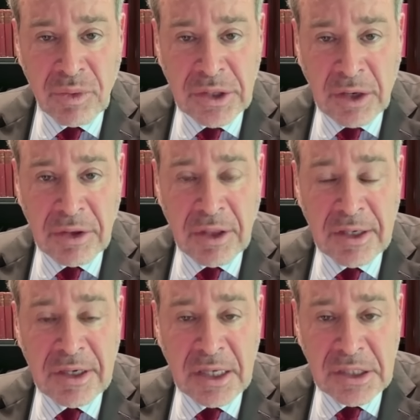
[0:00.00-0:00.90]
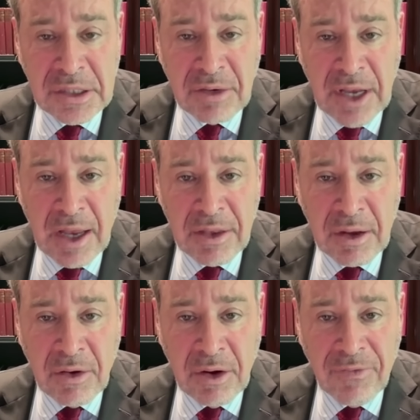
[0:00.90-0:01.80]
result in the dozens of dead that
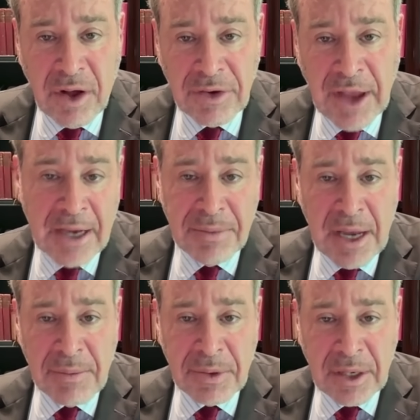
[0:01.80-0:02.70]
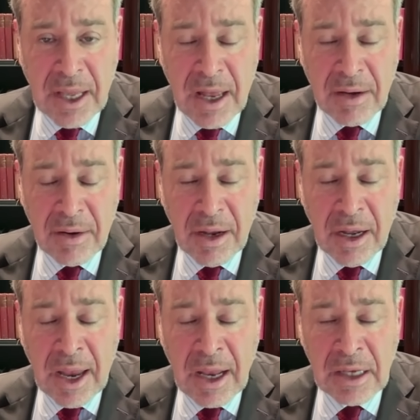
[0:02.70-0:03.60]
could have followed had he been able to get
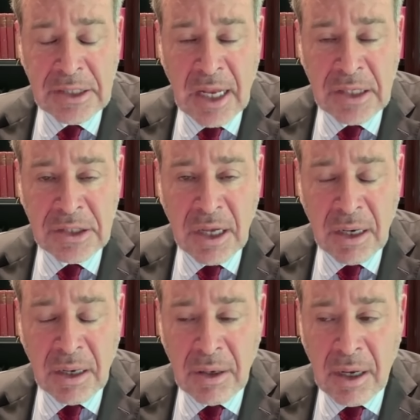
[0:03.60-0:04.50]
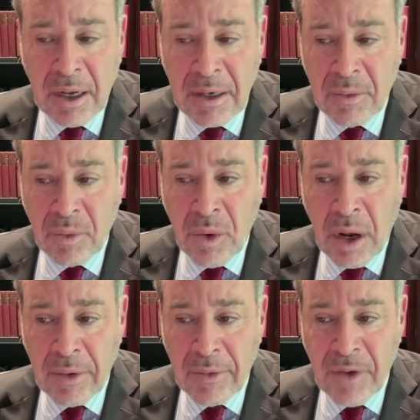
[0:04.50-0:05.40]
his hands on
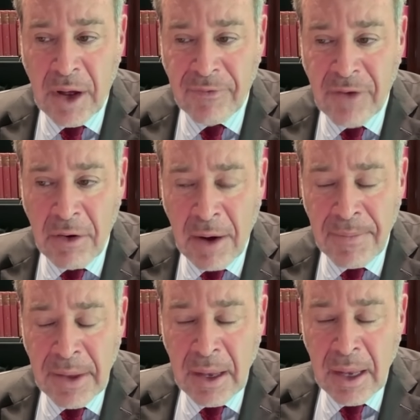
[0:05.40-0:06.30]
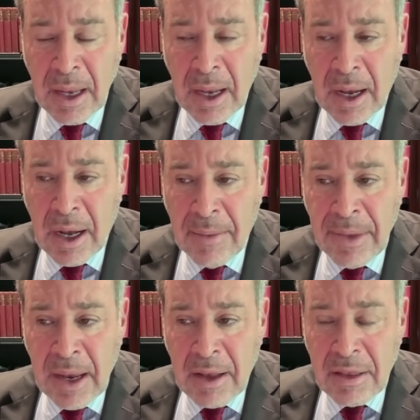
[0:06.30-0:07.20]
a firearm. Um,
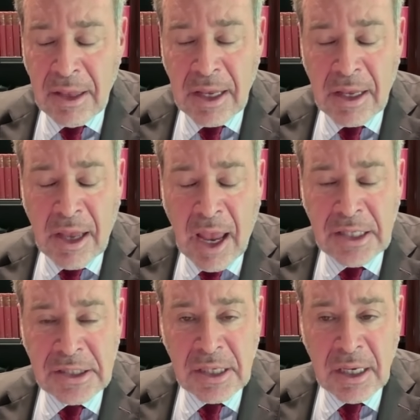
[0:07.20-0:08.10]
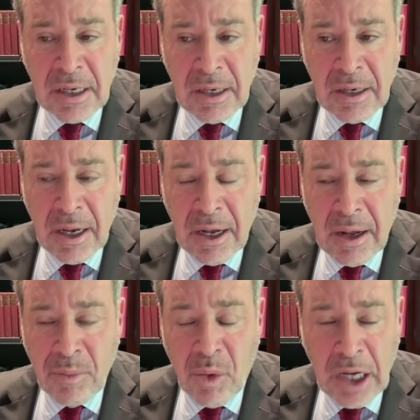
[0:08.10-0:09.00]
the case in
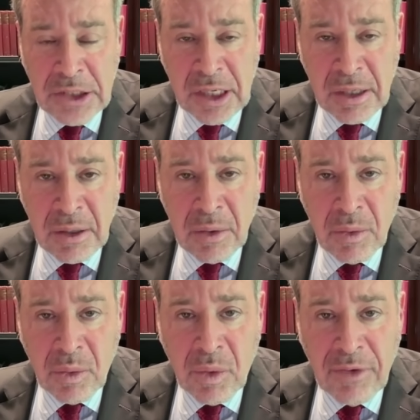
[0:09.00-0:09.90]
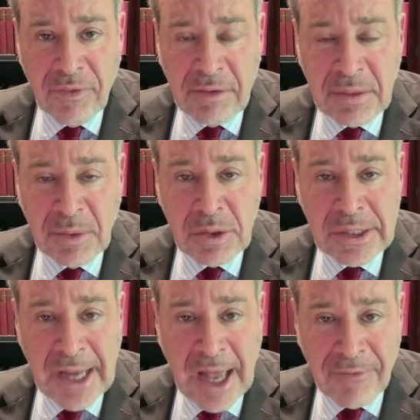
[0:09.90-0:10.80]
Washington involves someone who is
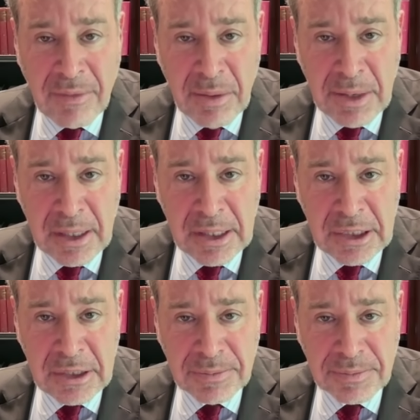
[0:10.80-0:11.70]
not from the Middle East,